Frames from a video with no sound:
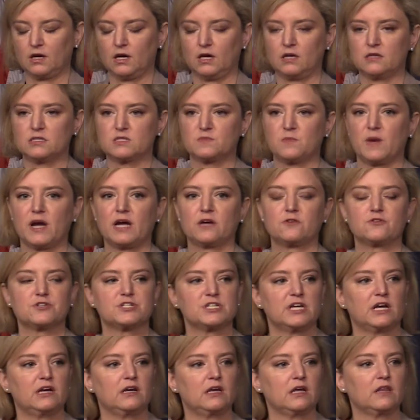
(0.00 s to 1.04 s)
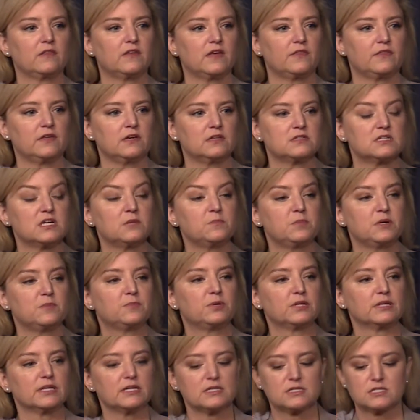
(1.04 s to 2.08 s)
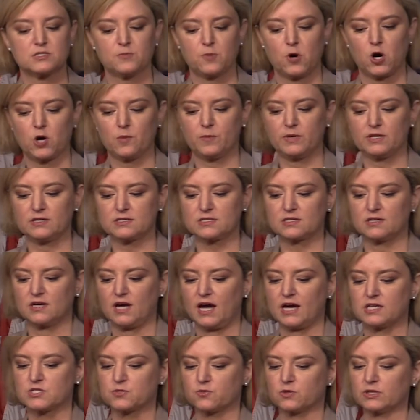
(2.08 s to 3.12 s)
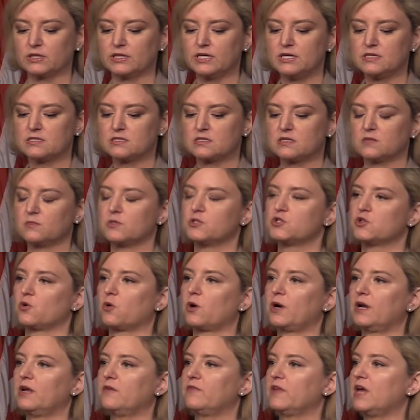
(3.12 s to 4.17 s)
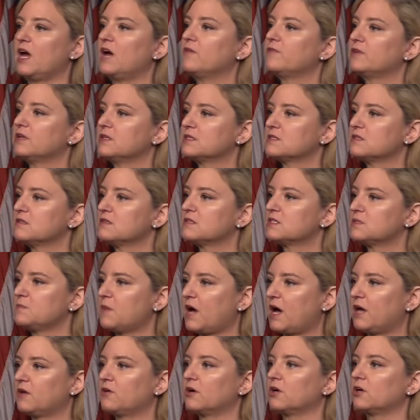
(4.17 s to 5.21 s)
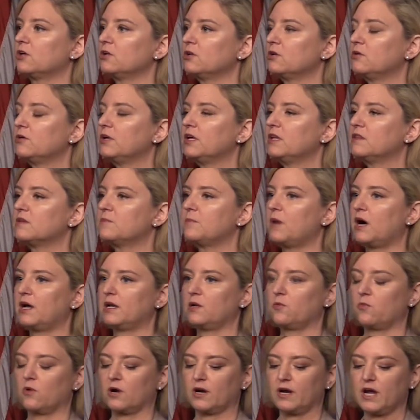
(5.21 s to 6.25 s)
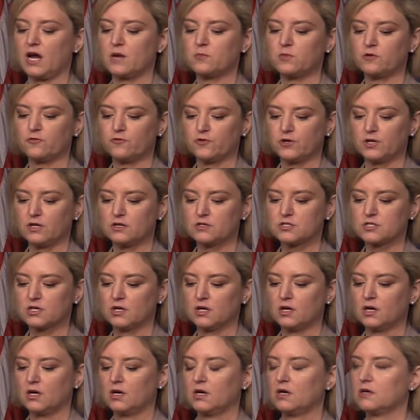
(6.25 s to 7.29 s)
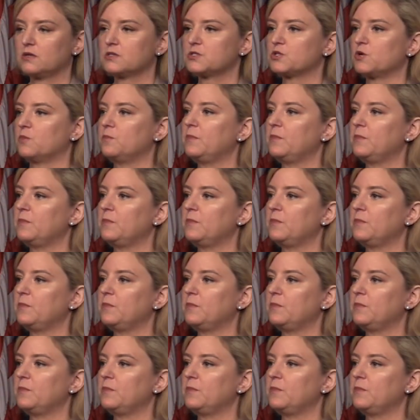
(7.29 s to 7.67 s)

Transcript: It is my understanding that the Tempe Police Department has released the majority of the evidence in this matter, including the body-worn camera footage, so